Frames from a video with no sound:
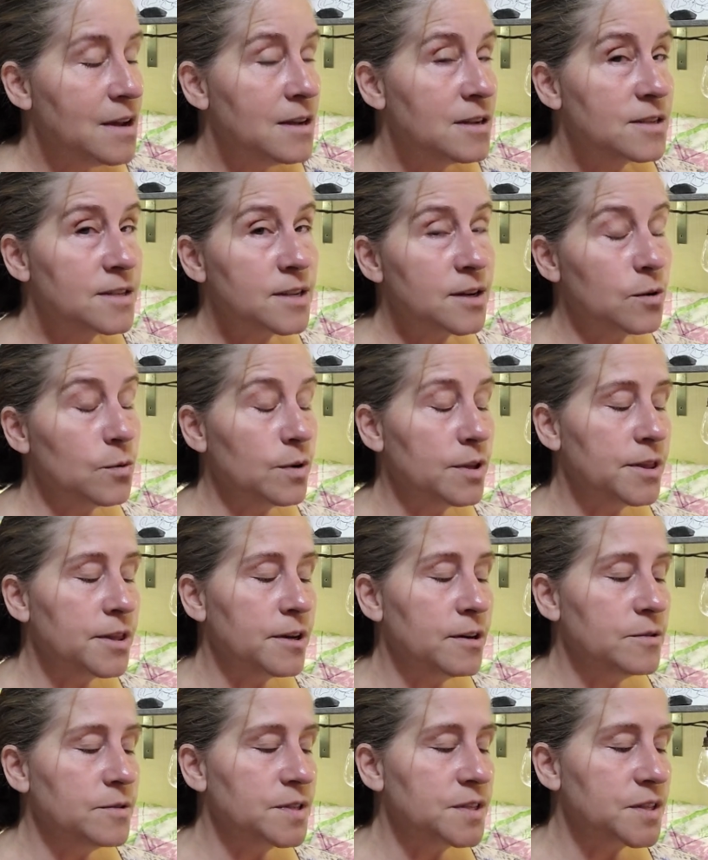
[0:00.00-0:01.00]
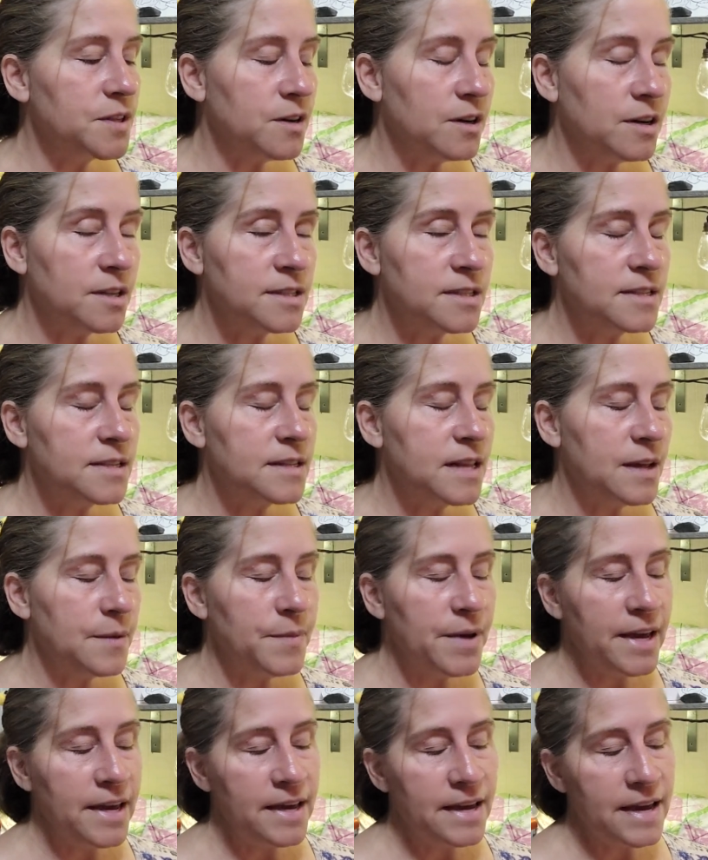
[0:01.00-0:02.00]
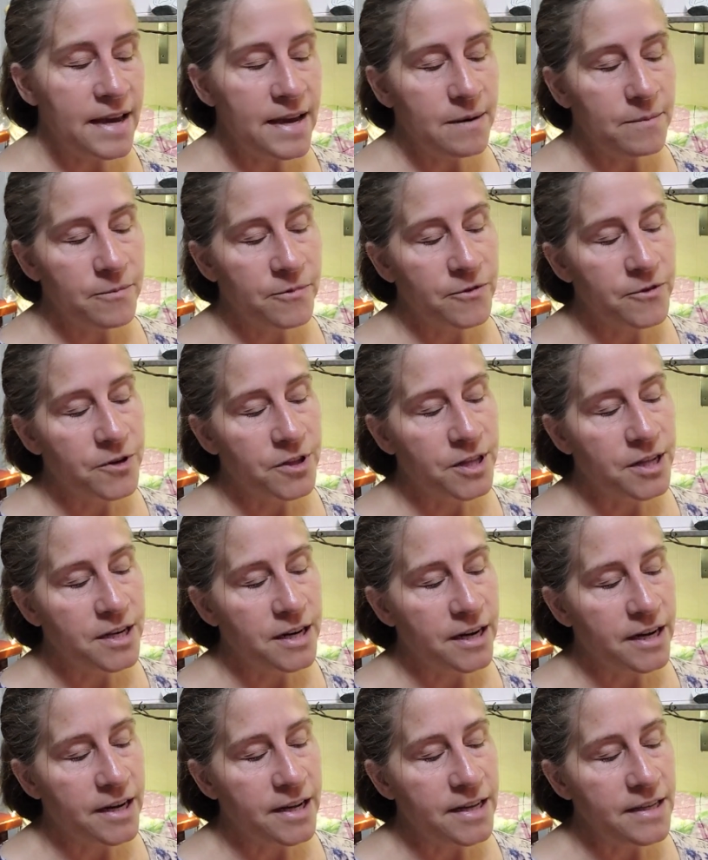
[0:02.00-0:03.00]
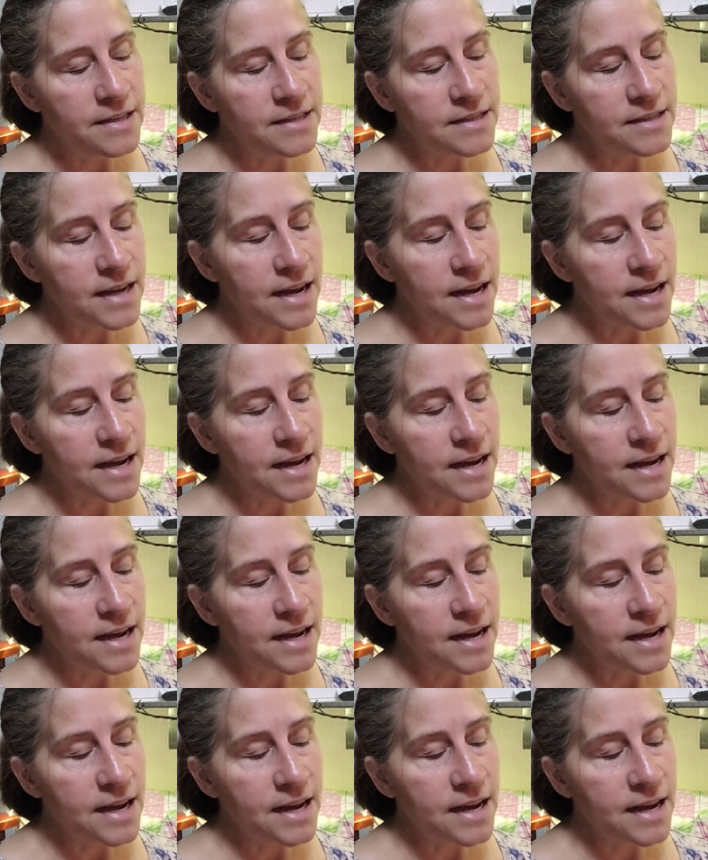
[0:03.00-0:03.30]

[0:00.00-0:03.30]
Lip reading: So with those thoughts, they make camp for the night.